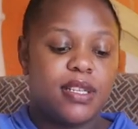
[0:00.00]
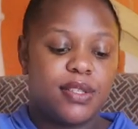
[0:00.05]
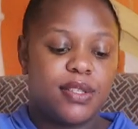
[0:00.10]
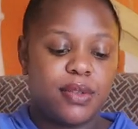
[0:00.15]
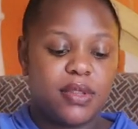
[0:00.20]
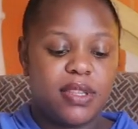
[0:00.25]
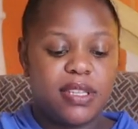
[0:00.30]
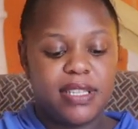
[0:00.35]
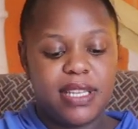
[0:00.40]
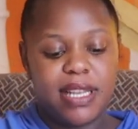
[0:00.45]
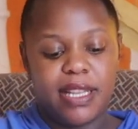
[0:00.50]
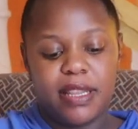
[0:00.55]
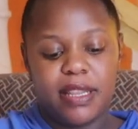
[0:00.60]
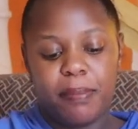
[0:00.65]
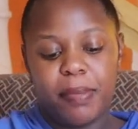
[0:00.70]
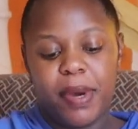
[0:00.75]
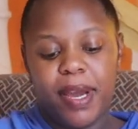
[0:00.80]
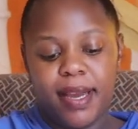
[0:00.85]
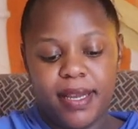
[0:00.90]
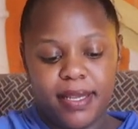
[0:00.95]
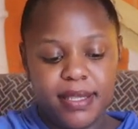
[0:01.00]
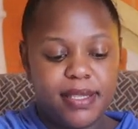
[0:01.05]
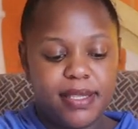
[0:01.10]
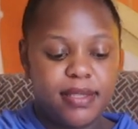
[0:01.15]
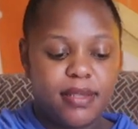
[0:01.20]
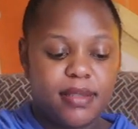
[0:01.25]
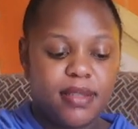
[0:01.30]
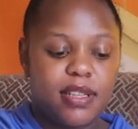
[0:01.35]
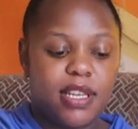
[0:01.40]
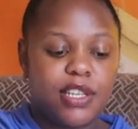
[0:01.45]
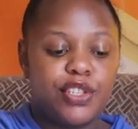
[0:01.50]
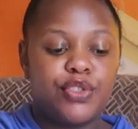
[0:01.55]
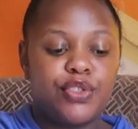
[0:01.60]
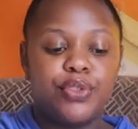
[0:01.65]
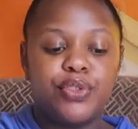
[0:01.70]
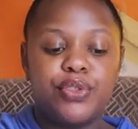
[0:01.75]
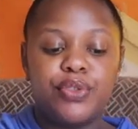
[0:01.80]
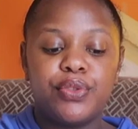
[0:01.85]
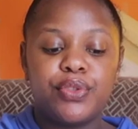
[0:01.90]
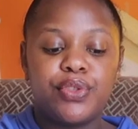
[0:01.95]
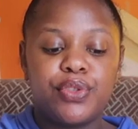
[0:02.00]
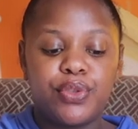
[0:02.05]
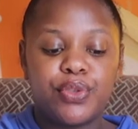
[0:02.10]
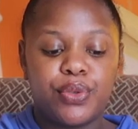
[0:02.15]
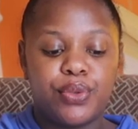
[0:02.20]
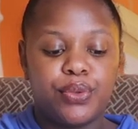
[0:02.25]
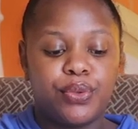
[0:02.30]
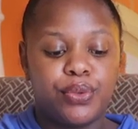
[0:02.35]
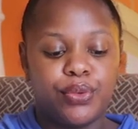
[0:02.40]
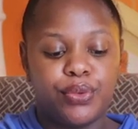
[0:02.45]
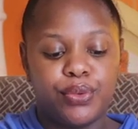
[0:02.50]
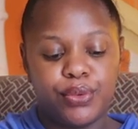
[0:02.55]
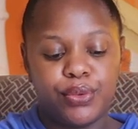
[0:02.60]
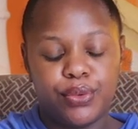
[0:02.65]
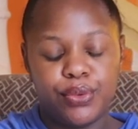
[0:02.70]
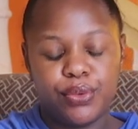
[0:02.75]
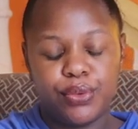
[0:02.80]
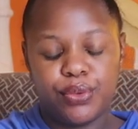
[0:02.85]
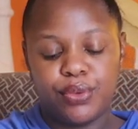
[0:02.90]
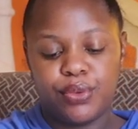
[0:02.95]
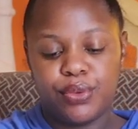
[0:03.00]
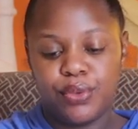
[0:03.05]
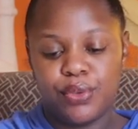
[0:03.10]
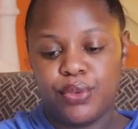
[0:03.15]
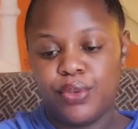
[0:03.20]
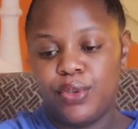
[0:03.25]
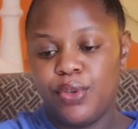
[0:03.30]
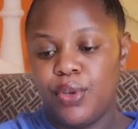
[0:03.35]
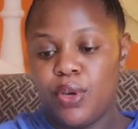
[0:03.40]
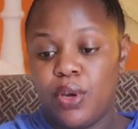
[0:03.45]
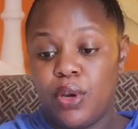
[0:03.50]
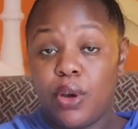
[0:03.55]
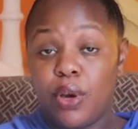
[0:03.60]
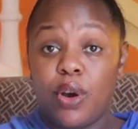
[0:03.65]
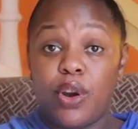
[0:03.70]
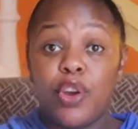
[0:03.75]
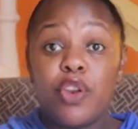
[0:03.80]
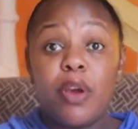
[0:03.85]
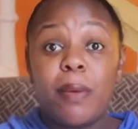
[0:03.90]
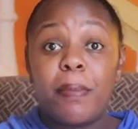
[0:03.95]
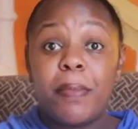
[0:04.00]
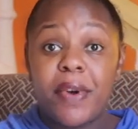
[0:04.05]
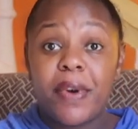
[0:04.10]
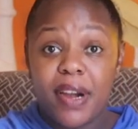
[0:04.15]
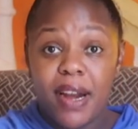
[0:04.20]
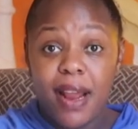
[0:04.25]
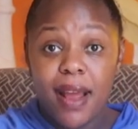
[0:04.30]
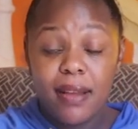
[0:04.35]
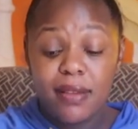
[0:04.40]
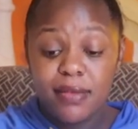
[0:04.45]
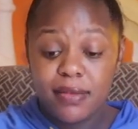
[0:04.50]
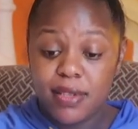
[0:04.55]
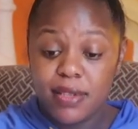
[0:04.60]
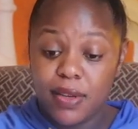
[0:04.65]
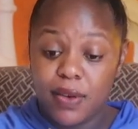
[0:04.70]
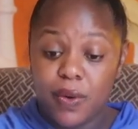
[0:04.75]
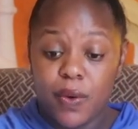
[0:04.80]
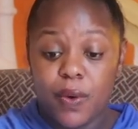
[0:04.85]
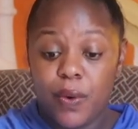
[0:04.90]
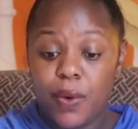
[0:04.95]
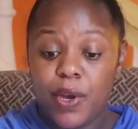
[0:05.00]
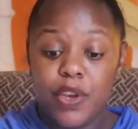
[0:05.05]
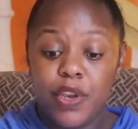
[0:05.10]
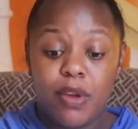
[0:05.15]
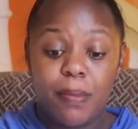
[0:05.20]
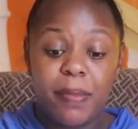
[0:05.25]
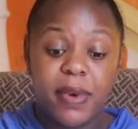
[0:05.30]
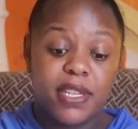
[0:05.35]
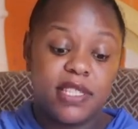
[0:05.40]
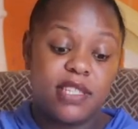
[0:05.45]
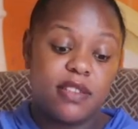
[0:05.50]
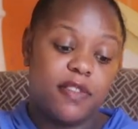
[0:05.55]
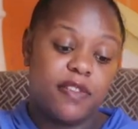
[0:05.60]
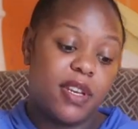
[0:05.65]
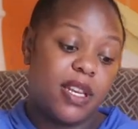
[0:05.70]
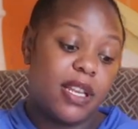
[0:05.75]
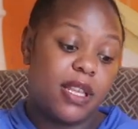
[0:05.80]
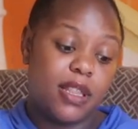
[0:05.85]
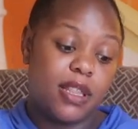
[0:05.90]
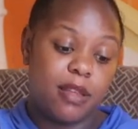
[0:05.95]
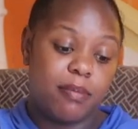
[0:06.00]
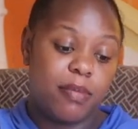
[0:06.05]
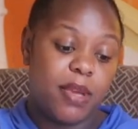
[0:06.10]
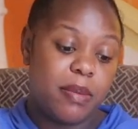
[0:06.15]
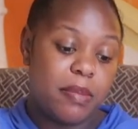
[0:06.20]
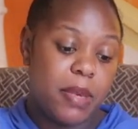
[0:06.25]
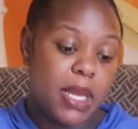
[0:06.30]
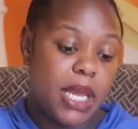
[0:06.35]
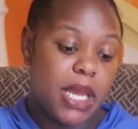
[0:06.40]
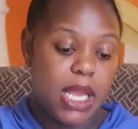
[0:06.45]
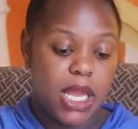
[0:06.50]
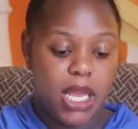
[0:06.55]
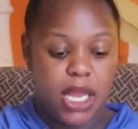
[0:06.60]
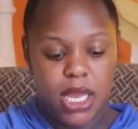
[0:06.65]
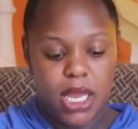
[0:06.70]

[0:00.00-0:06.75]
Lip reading: So these are the pads that you use to on your bra when you're breastfeeding the baby.